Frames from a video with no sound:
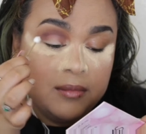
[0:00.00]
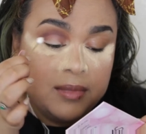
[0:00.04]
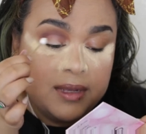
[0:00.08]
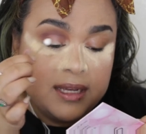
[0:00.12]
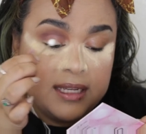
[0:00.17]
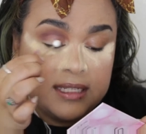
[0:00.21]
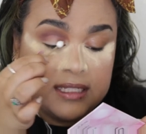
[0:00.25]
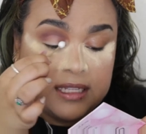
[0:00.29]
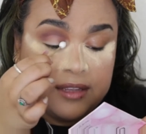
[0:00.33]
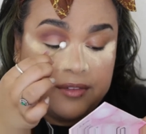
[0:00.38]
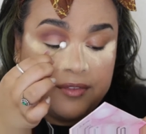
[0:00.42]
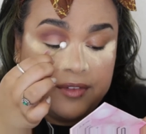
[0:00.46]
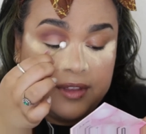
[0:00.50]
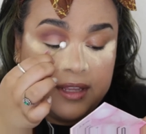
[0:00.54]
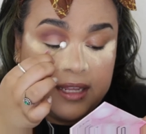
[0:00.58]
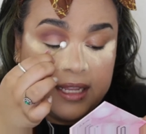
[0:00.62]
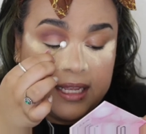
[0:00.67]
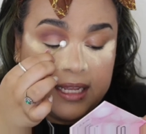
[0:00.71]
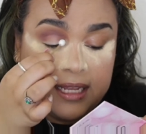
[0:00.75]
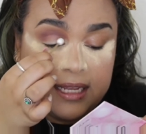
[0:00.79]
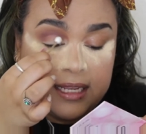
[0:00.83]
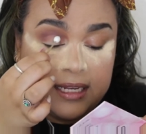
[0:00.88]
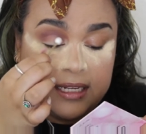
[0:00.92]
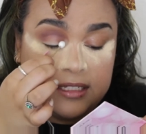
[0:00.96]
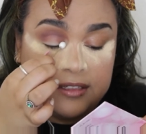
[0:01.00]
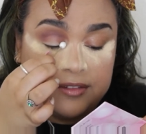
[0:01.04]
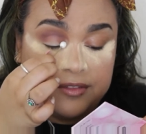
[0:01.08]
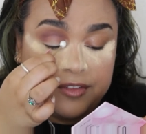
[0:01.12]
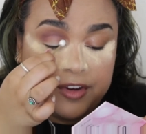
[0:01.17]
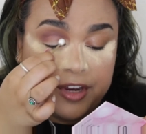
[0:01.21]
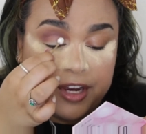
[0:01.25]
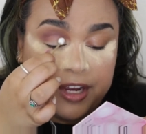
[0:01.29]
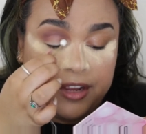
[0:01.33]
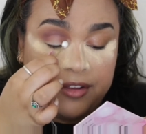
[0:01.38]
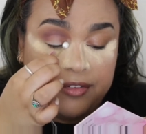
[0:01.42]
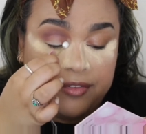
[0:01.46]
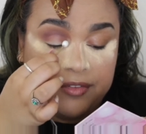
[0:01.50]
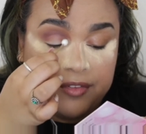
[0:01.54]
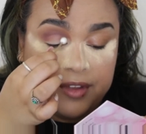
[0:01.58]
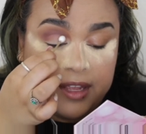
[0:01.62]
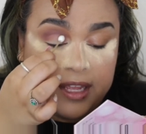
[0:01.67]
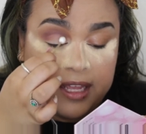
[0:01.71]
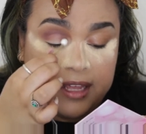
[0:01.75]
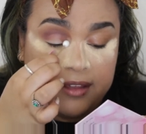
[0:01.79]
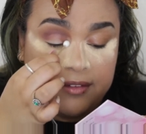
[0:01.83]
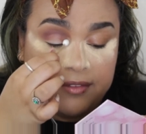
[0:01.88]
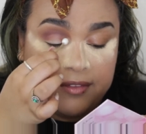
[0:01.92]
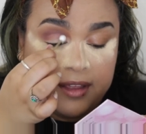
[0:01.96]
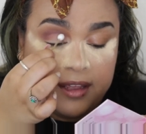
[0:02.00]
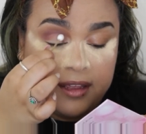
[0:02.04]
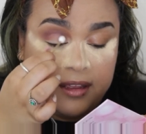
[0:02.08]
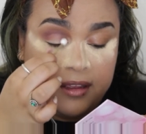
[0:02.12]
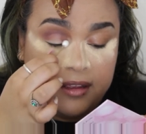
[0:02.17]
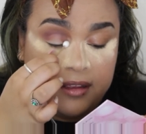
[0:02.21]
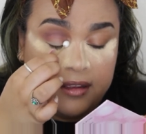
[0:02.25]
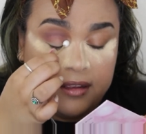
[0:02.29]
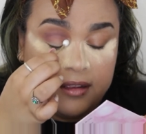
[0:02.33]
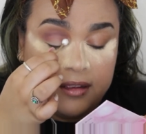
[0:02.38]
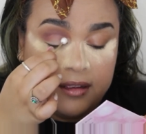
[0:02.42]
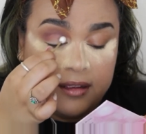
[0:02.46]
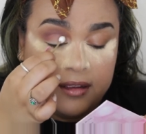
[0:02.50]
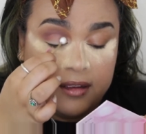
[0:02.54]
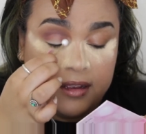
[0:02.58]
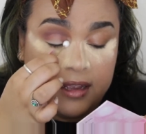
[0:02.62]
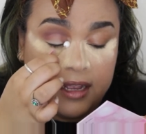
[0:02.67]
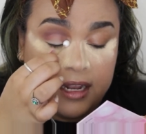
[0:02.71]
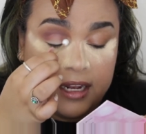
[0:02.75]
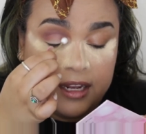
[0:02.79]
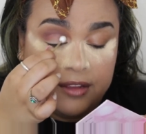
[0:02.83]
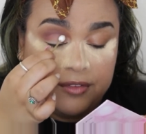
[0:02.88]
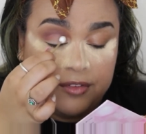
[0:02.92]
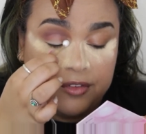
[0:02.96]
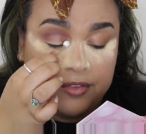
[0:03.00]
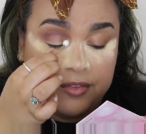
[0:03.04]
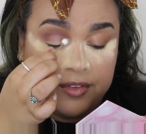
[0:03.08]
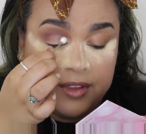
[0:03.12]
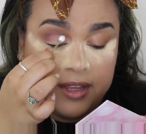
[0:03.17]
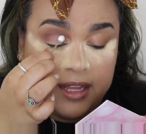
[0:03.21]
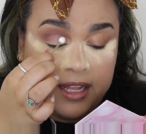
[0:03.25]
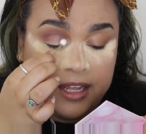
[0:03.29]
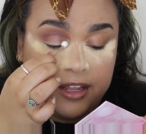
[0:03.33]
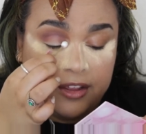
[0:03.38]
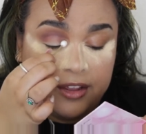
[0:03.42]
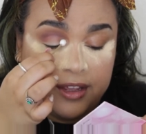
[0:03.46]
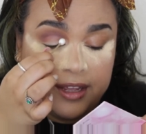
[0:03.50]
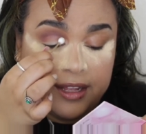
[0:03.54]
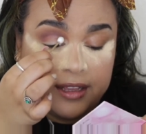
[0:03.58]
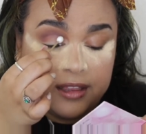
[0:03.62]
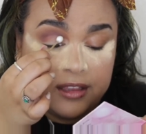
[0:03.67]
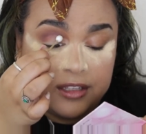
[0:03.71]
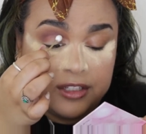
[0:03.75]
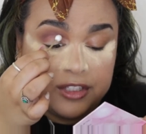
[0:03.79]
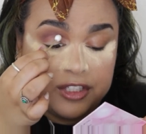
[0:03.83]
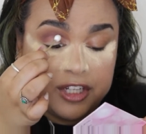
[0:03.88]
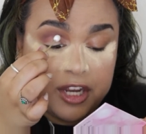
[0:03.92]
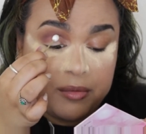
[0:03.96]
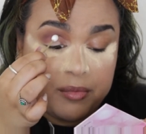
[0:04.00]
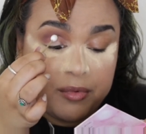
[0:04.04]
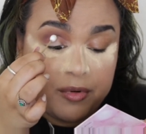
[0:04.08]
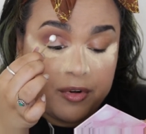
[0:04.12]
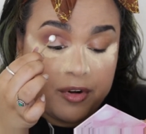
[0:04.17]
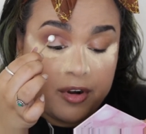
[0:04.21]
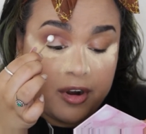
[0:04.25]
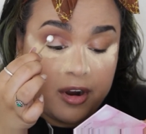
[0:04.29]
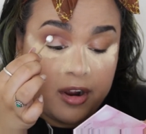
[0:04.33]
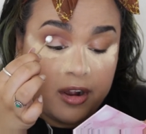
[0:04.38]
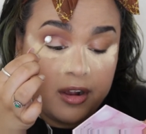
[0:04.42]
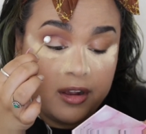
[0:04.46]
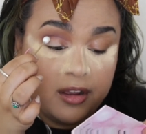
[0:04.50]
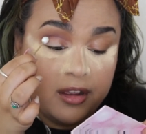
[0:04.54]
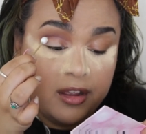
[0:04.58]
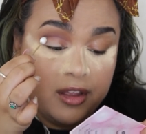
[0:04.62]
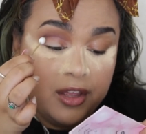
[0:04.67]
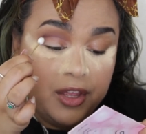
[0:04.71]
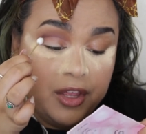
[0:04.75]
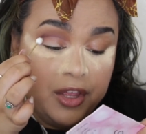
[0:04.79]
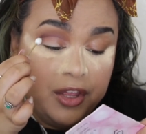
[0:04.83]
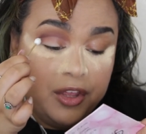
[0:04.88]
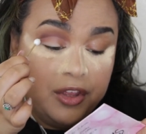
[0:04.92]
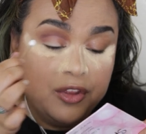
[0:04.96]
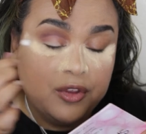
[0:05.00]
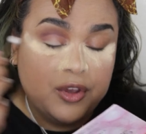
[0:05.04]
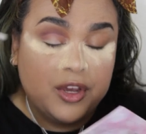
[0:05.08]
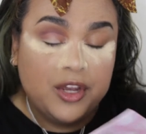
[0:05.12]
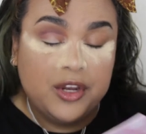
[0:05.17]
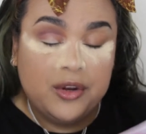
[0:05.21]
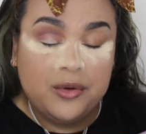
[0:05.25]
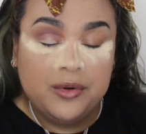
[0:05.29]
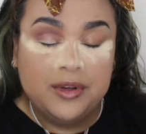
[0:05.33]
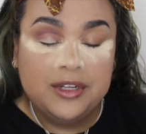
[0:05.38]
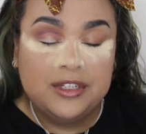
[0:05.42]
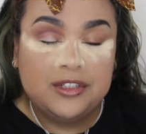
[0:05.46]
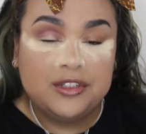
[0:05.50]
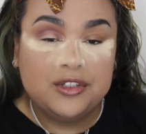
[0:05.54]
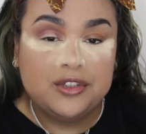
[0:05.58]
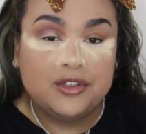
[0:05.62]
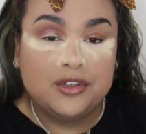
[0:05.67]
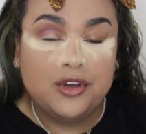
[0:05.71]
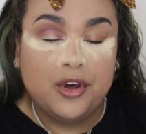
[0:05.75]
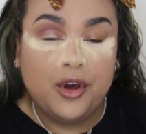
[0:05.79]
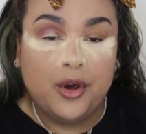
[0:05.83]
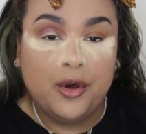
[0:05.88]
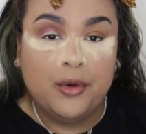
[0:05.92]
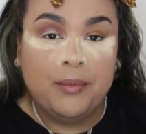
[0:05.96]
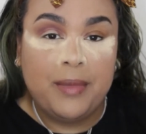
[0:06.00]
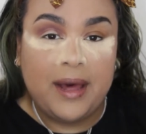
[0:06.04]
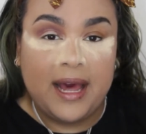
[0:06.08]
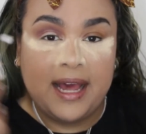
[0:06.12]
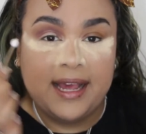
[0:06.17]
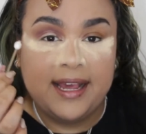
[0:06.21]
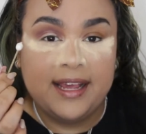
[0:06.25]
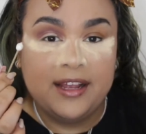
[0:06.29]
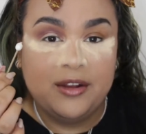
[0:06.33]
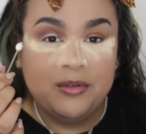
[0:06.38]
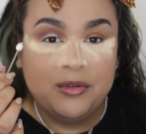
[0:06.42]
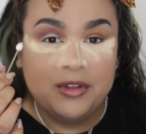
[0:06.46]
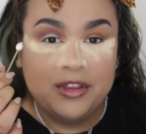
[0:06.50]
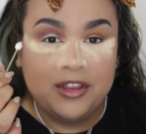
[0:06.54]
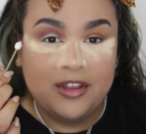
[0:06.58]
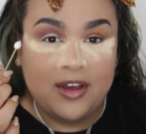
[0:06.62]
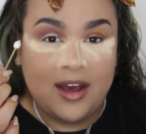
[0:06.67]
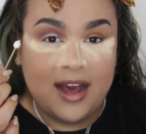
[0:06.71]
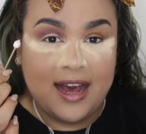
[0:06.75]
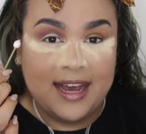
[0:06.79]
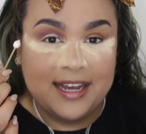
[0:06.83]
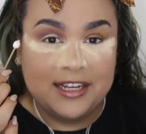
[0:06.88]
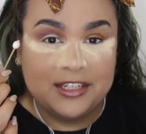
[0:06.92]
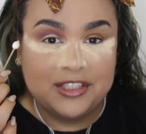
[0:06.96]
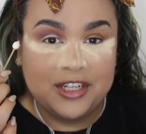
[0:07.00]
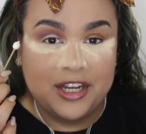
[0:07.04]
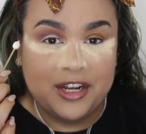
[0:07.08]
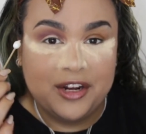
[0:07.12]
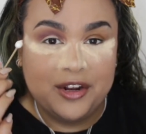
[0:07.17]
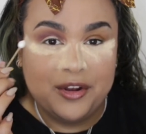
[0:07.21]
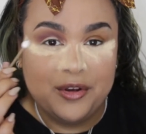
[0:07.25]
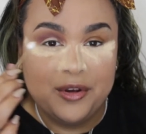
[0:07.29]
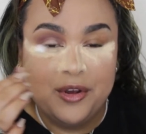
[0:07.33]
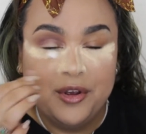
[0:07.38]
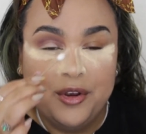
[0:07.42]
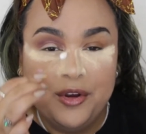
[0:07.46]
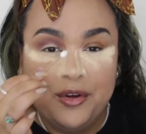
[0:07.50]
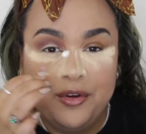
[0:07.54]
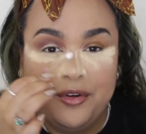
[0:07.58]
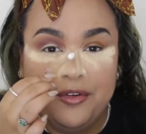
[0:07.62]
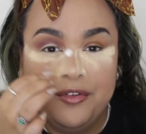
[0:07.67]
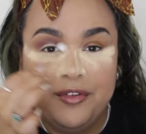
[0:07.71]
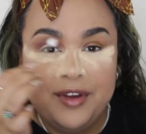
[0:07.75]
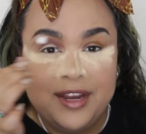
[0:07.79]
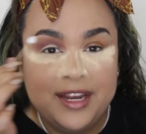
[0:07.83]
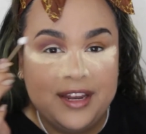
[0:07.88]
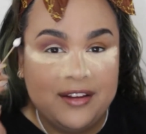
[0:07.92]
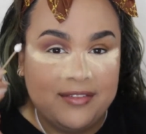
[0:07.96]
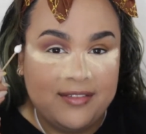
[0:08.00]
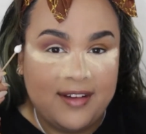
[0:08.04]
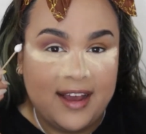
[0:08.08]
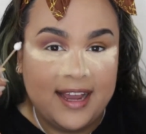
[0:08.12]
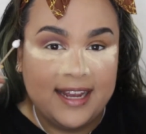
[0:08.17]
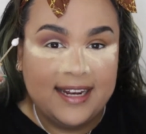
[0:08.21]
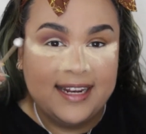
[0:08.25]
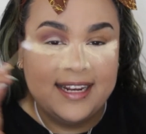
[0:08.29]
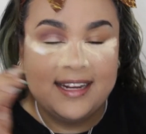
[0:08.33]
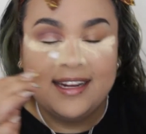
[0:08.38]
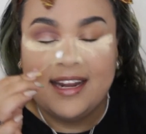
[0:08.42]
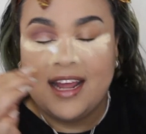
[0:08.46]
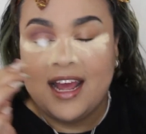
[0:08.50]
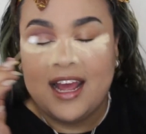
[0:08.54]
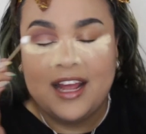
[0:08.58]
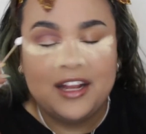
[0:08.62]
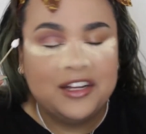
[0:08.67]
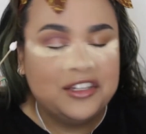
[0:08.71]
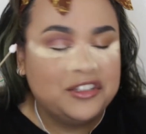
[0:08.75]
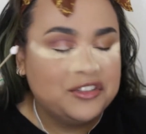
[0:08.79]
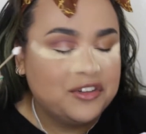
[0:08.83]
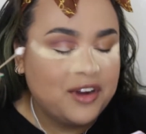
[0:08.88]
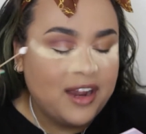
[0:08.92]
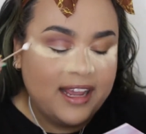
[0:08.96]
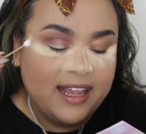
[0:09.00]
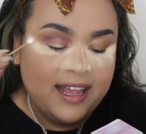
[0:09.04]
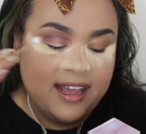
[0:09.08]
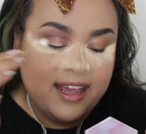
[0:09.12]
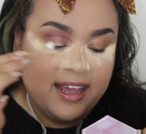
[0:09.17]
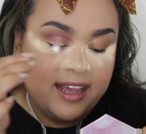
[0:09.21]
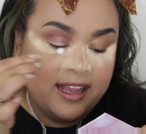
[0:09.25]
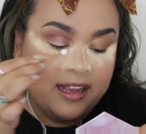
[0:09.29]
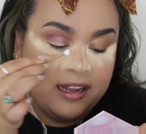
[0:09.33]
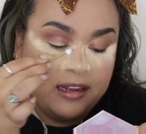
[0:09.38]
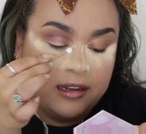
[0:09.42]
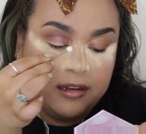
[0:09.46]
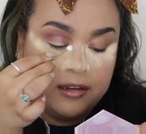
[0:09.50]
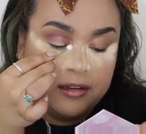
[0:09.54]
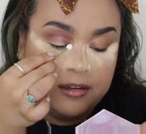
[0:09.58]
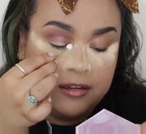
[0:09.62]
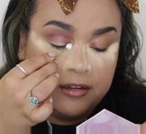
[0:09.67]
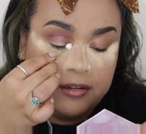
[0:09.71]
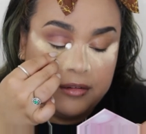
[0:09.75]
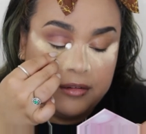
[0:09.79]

because I feel like it is very forgiving, and if you feel like you get the shape wrong, you can always just go back in with your eyeshadow, redefine it, and try again.